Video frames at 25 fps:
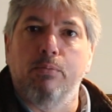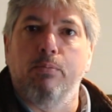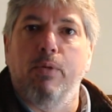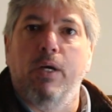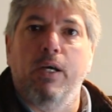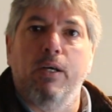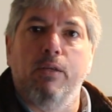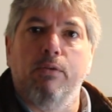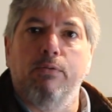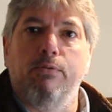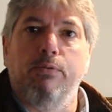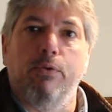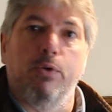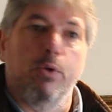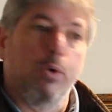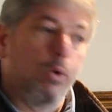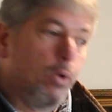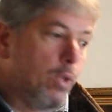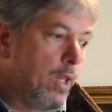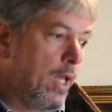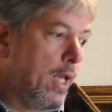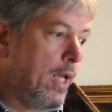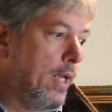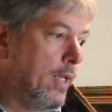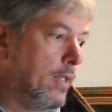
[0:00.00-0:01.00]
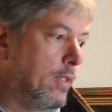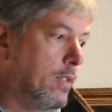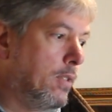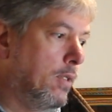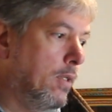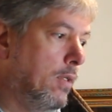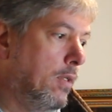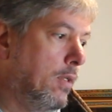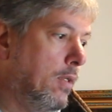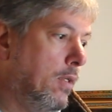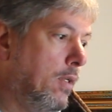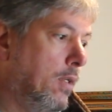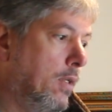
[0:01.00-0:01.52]
a Man for All That,
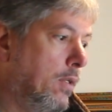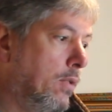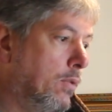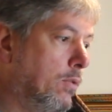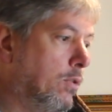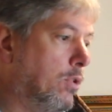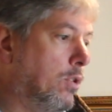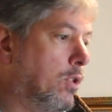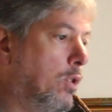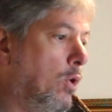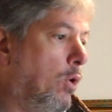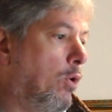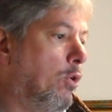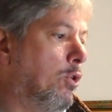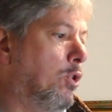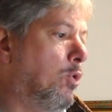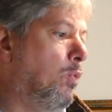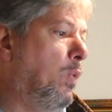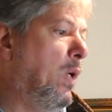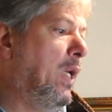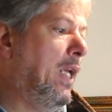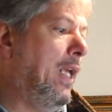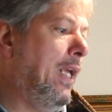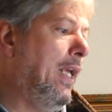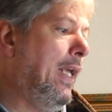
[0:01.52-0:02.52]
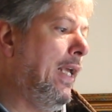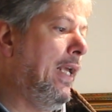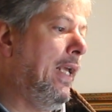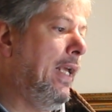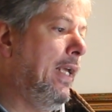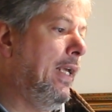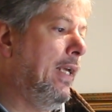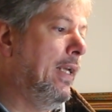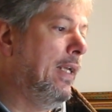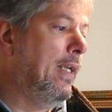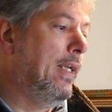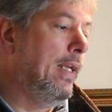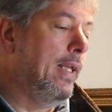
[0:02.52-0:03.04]
Scots Way
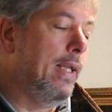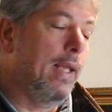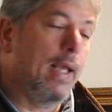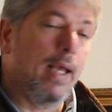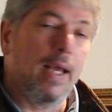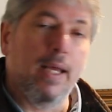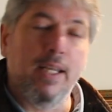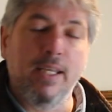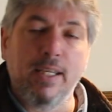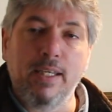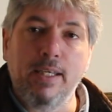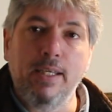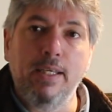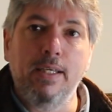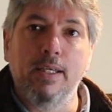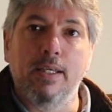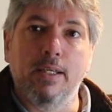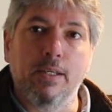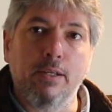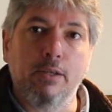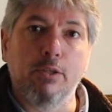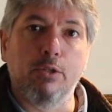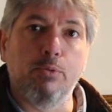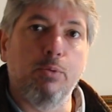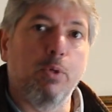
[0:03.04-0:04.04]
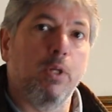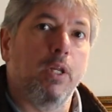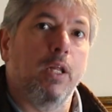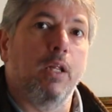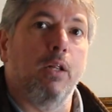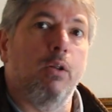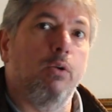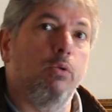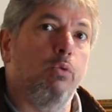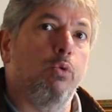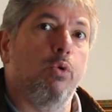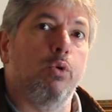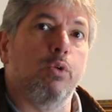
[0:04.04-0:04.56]
Hey, and here is where he
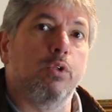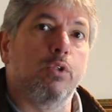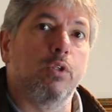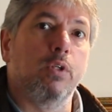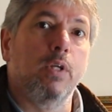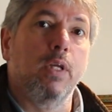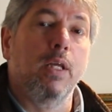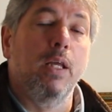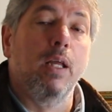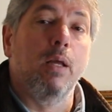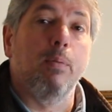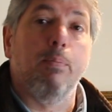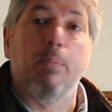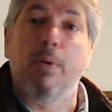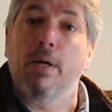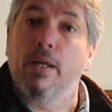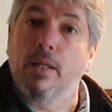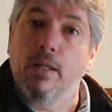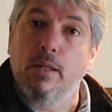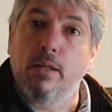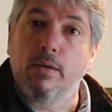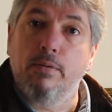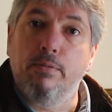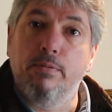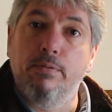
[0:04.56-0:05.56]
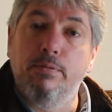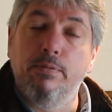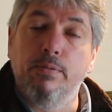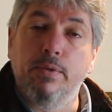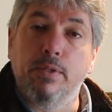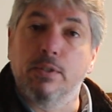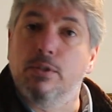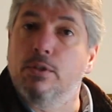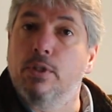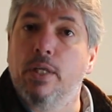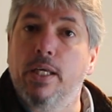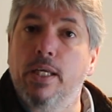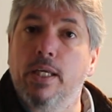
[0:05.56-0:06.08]
wrote My Love
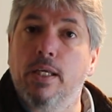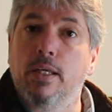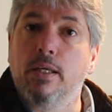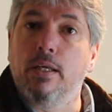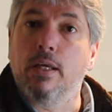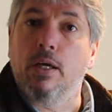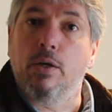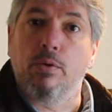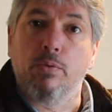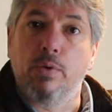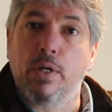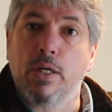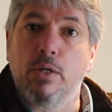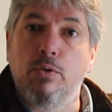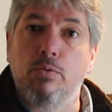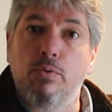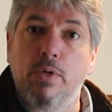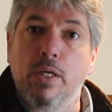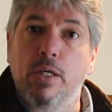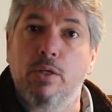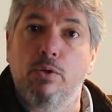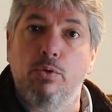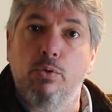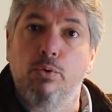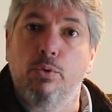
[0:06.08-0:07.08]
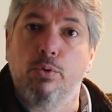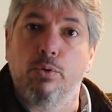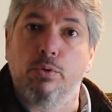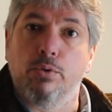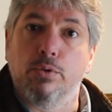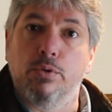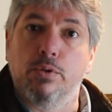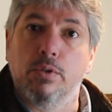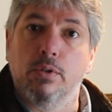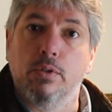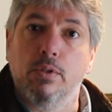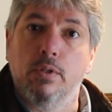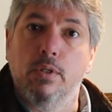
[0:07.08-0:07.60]
is Like a Red, Red
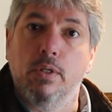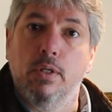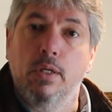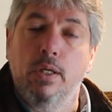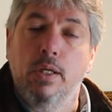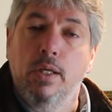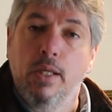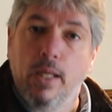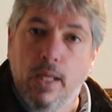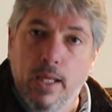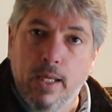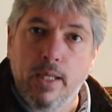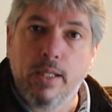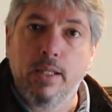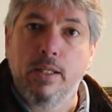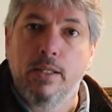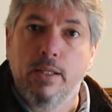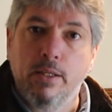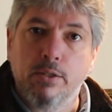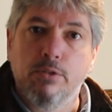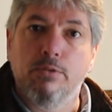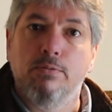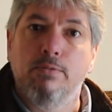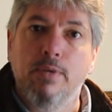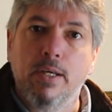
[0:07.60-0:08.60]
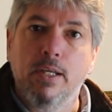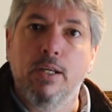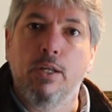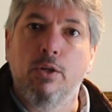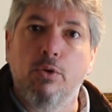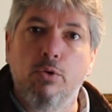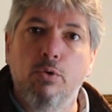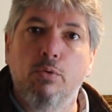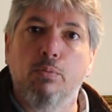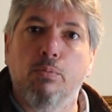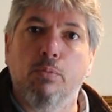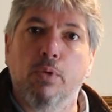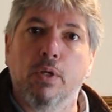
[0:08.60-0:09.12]
Rose. In this very
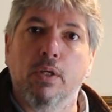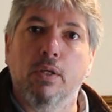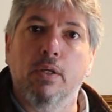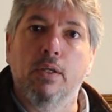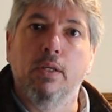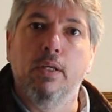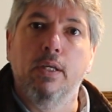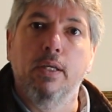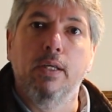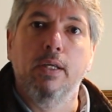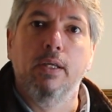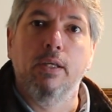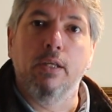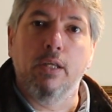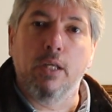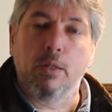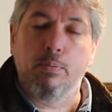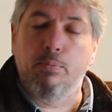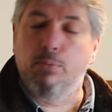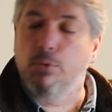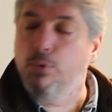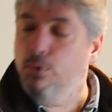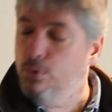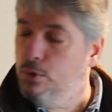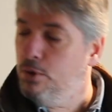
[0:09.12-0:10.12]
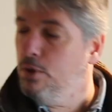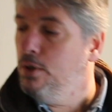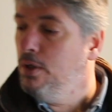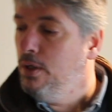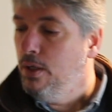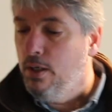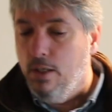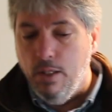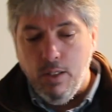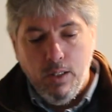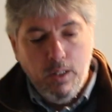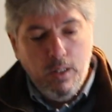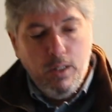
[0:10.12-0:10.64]
room, he put
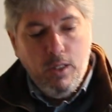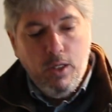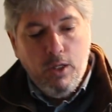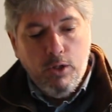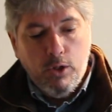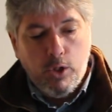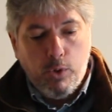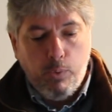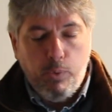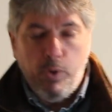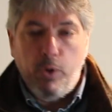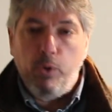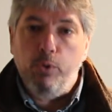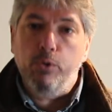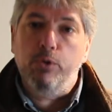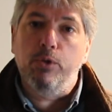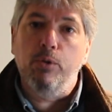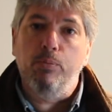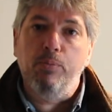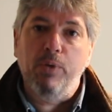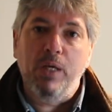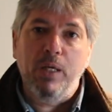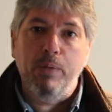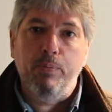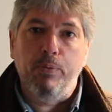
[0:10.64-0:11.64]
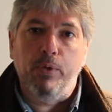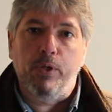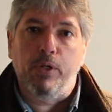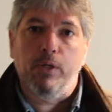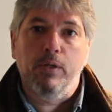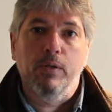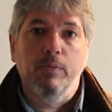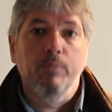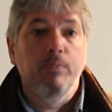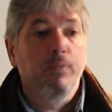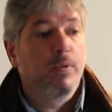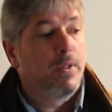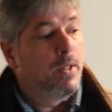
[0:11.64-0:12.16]
quill to paper
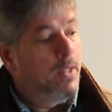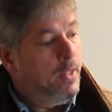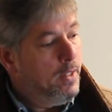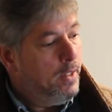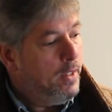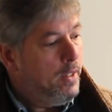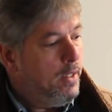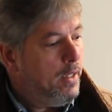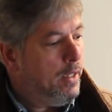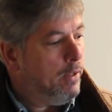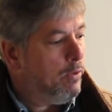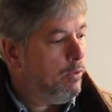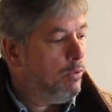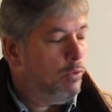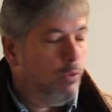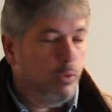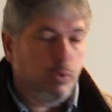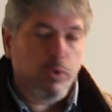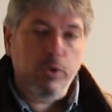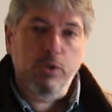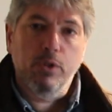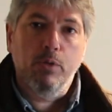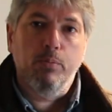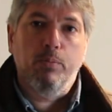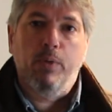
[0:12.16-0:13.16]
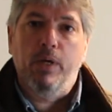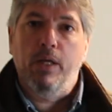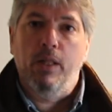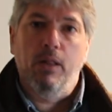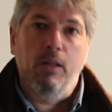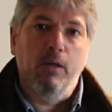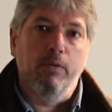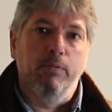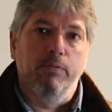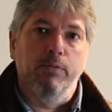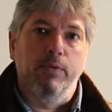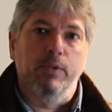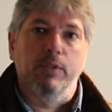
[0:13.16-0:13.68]
and wrote My
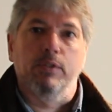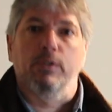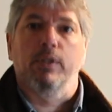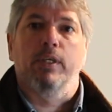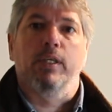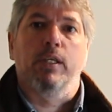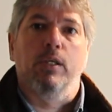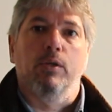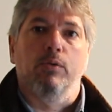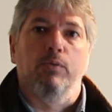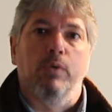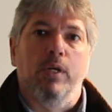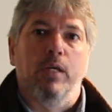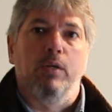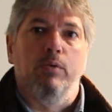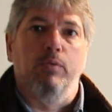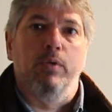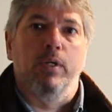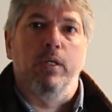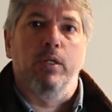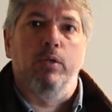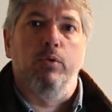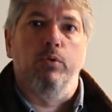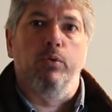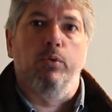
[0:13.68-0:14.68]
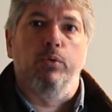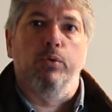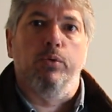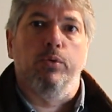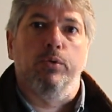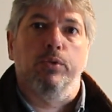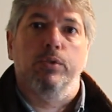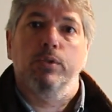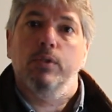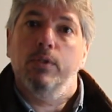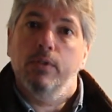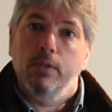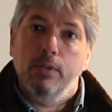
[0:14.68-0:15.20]
Love is Like a Red, Red
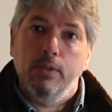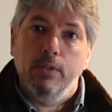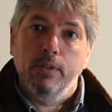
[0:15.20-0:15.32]
Rose.